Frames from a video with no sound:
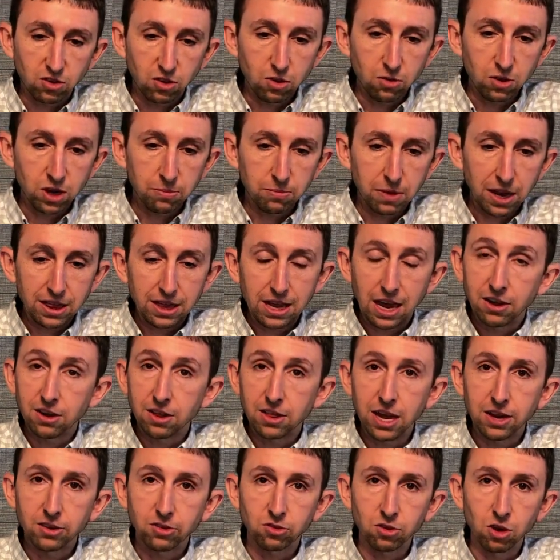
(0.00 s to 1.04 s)
doing by the end of
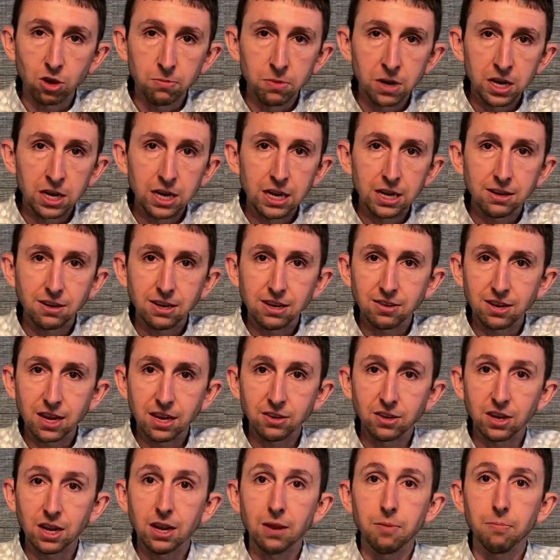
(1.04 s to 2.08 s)
that sermon is he
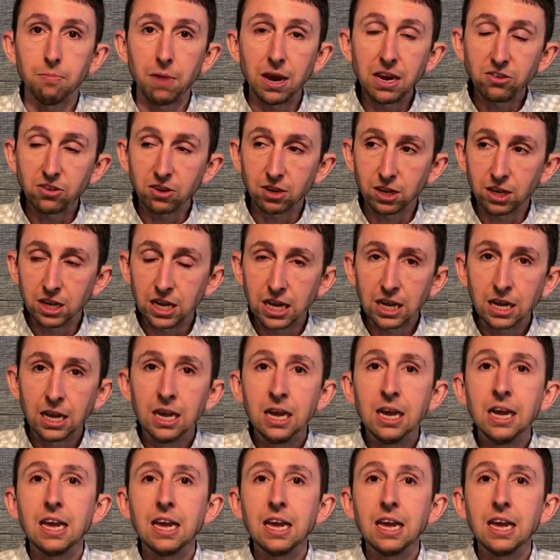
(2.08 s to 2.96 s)
says, basically,